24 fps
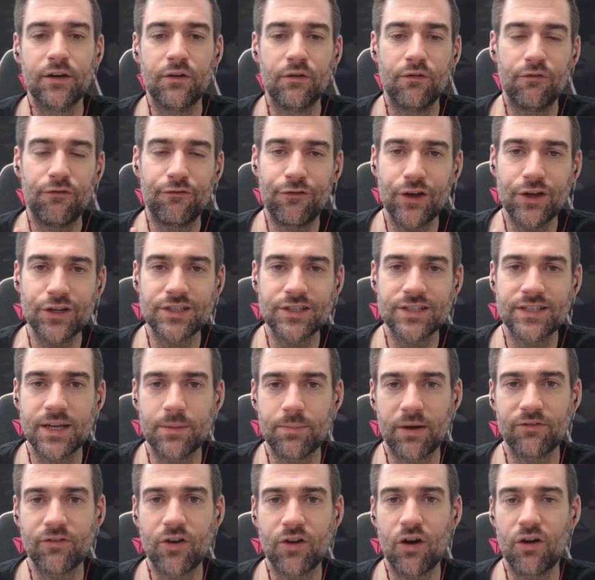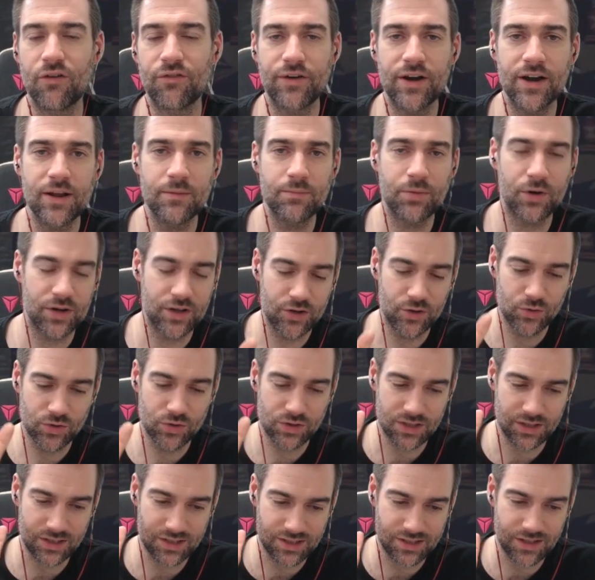First tip I've got for anybody
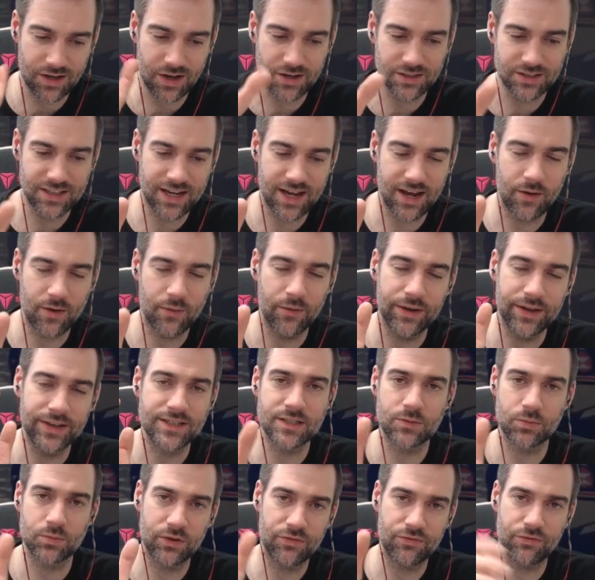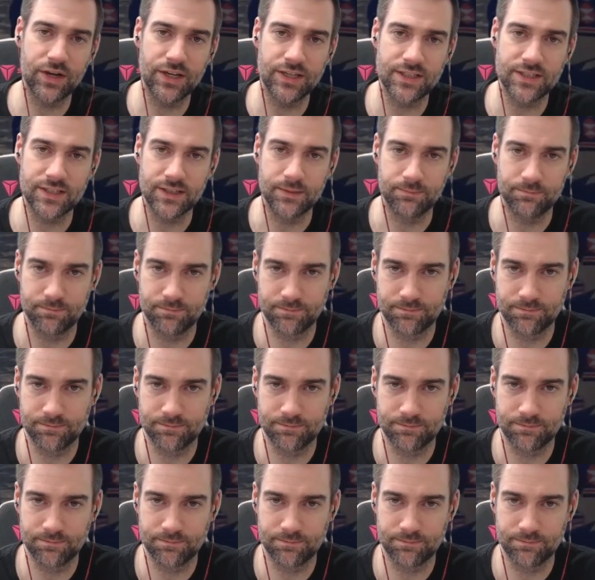who's starting out in Zwift racing,